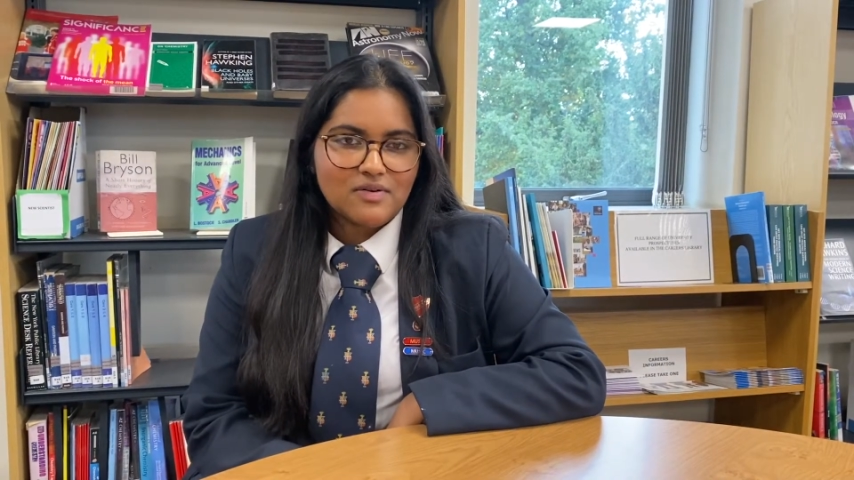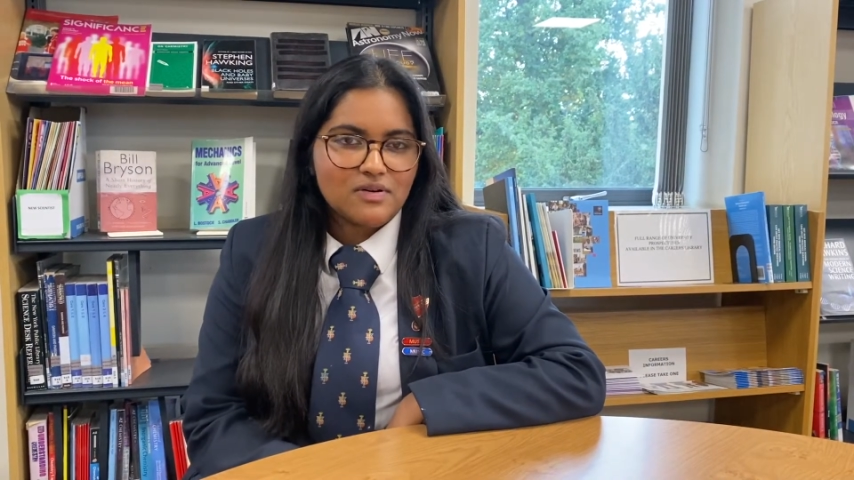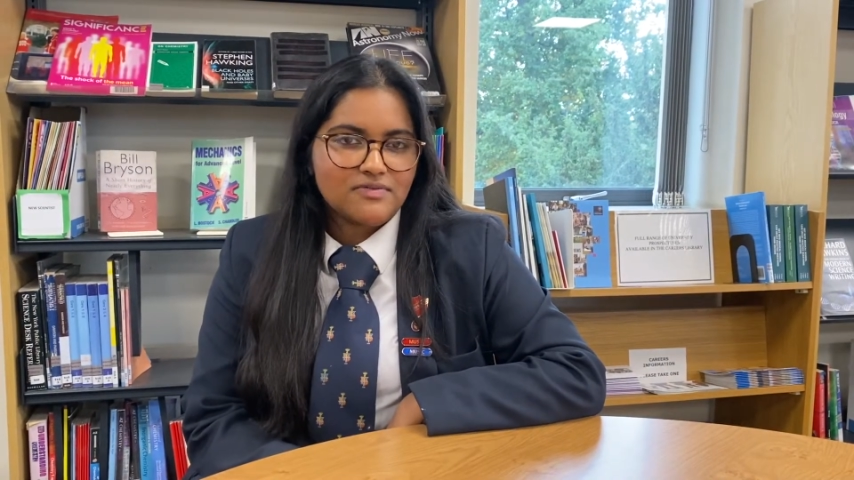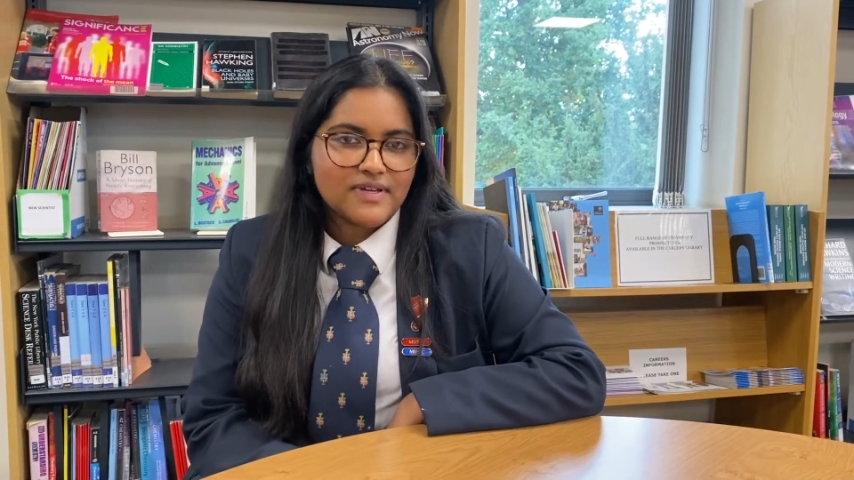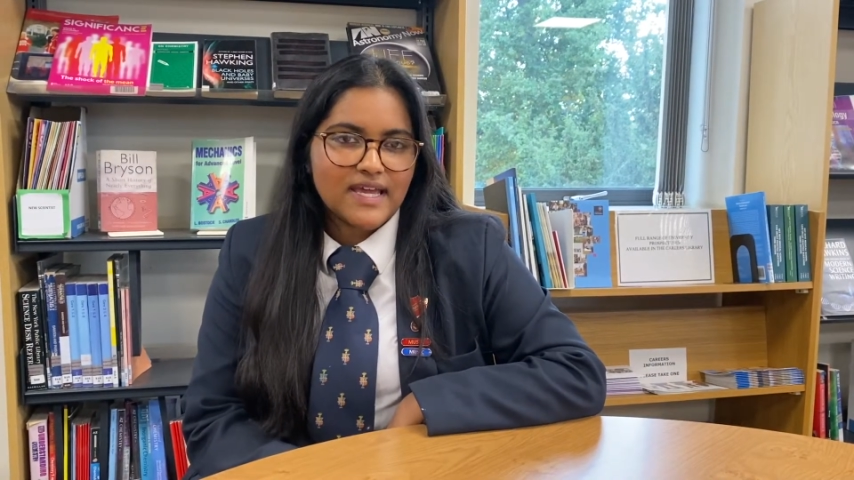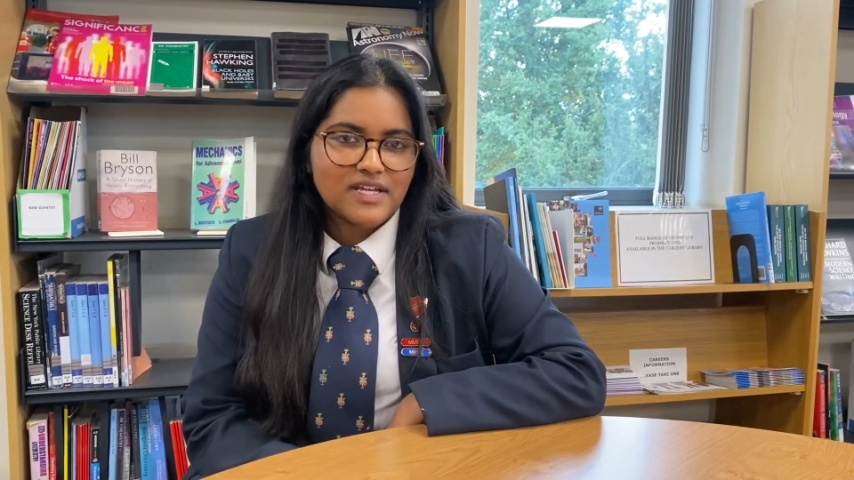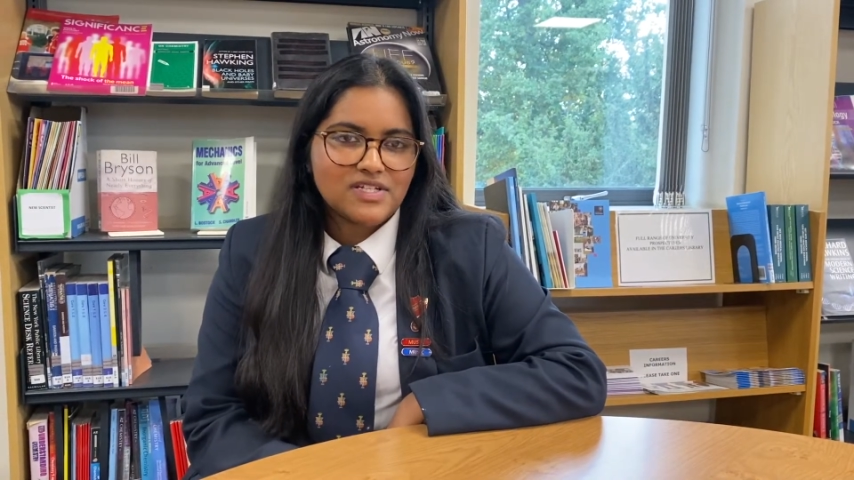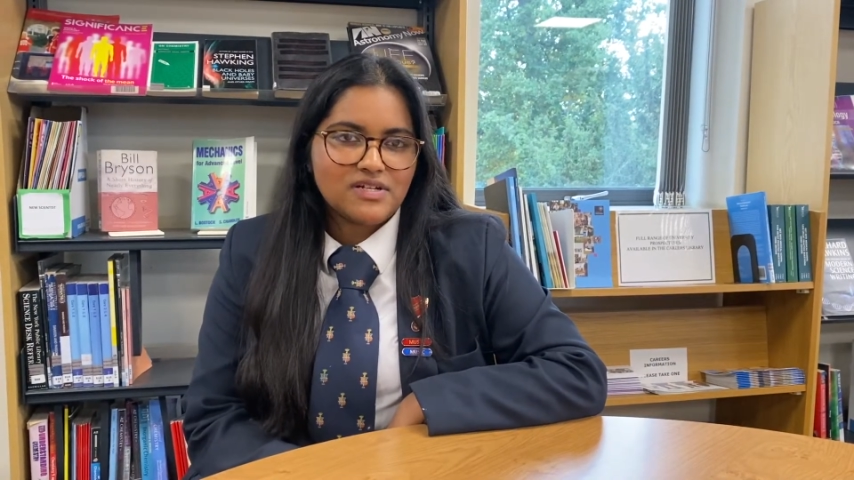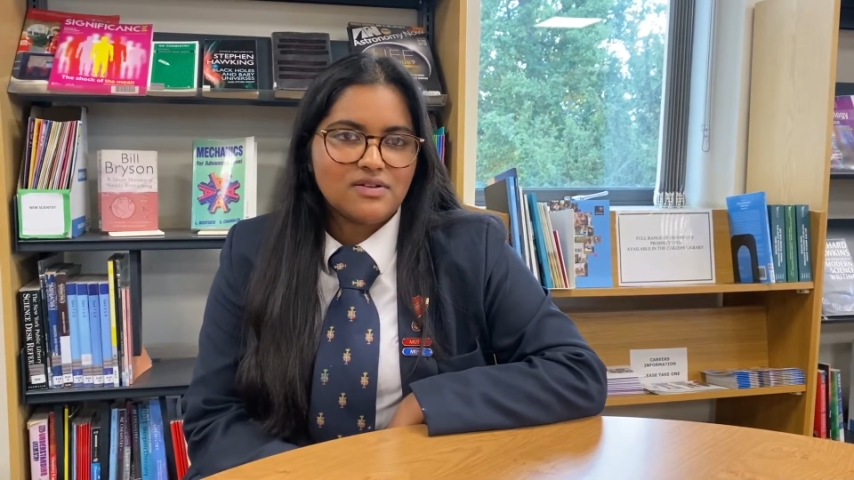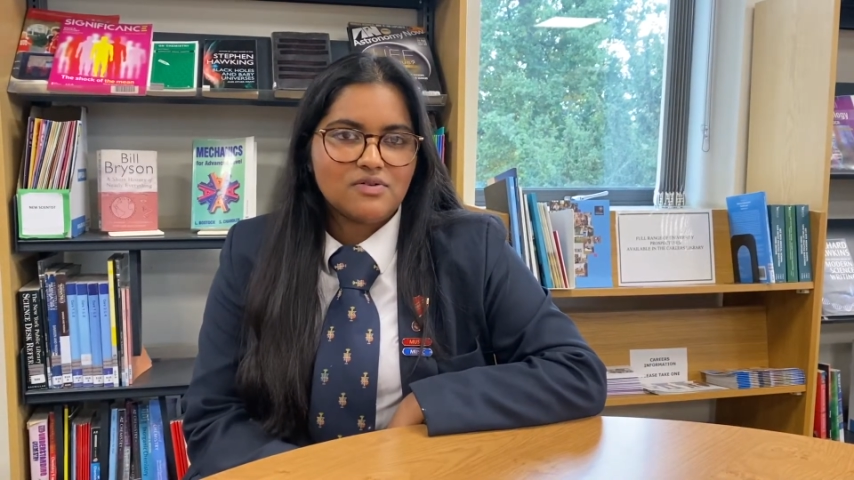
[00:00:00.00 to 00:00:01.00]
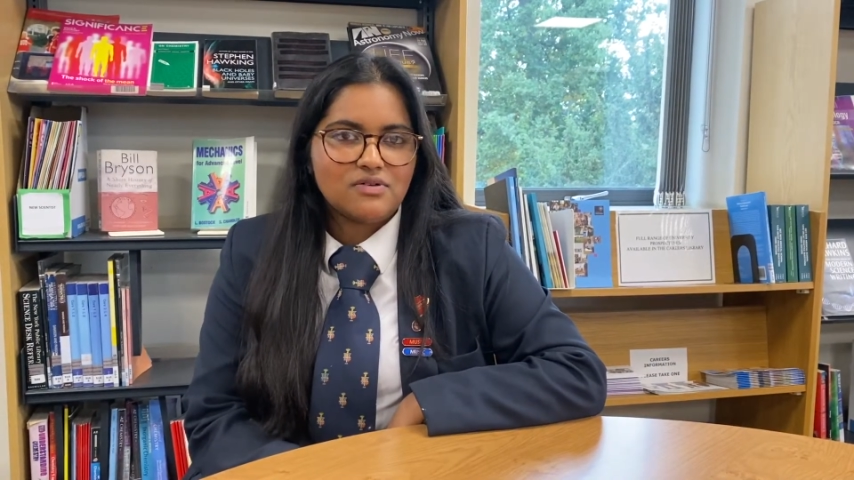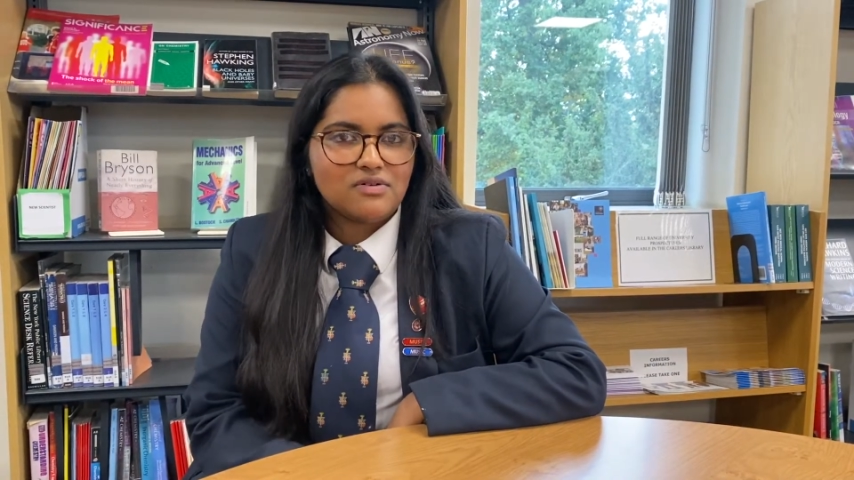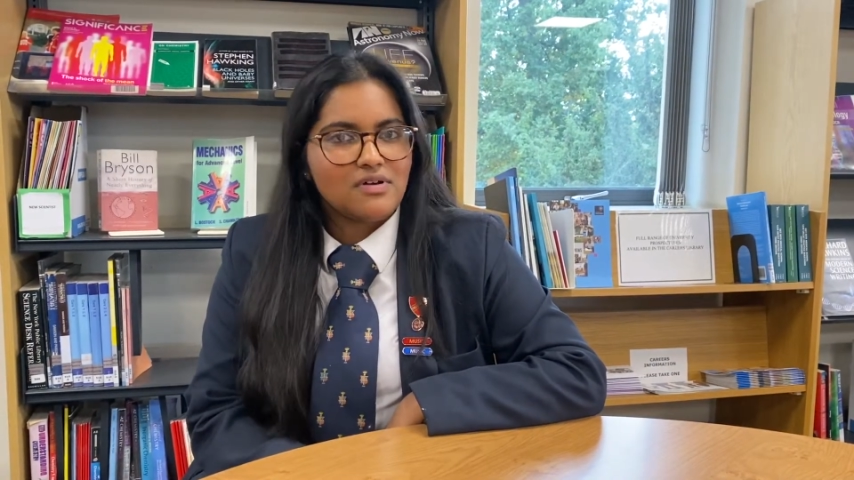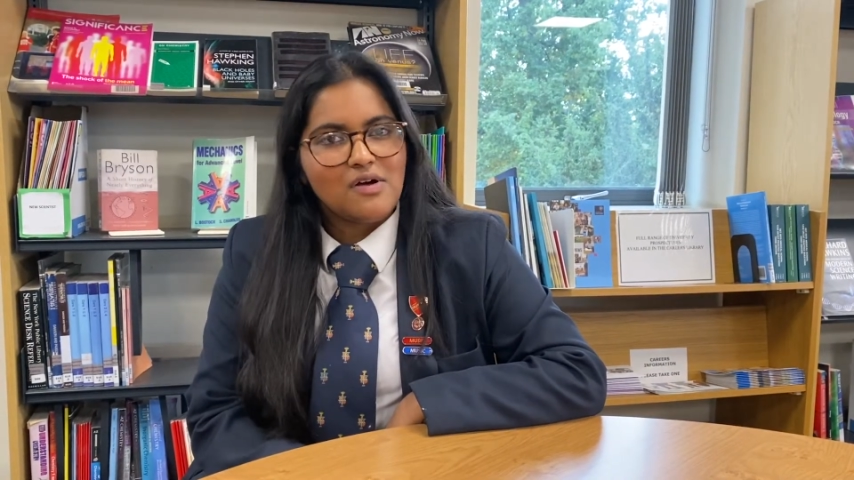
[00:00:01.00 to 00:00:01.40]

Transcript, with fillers: qualification or